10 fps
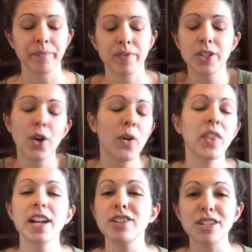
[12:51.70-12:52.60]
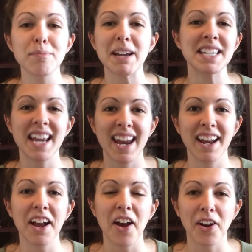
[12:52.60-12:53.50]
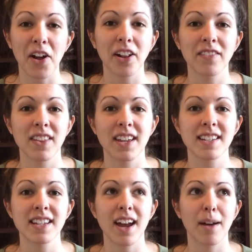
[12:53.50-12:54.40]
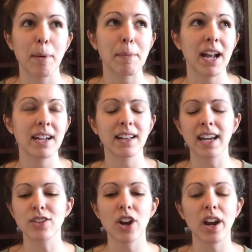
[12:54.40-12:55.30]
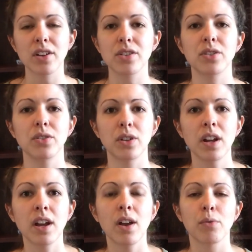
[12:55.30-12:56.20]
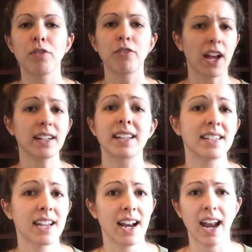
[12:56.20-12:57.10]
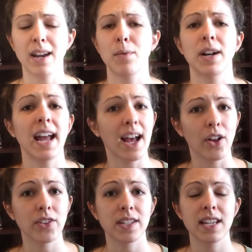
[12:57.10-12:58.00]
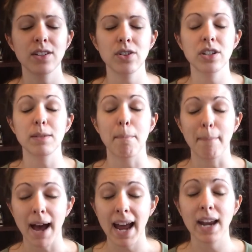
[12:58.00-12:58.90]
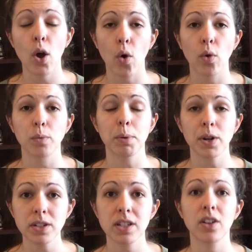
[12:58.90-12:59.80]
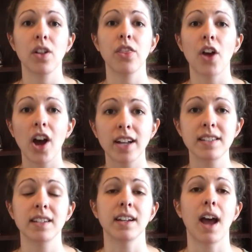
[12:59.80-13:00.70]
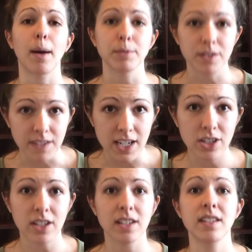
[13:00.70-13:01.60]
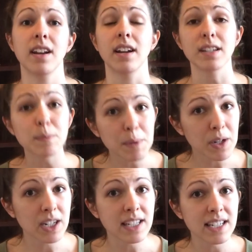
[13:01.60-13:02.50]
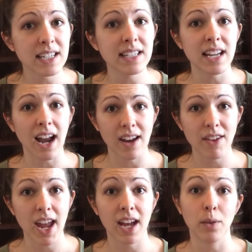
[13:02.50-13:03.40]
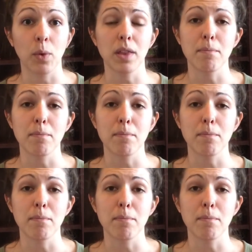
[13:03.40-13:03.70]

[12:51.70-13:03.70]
So that's just my take on all of this. I'm not trying to reflect this on anyone else. These are just my own personal thoughts and observations and experiences that I've had with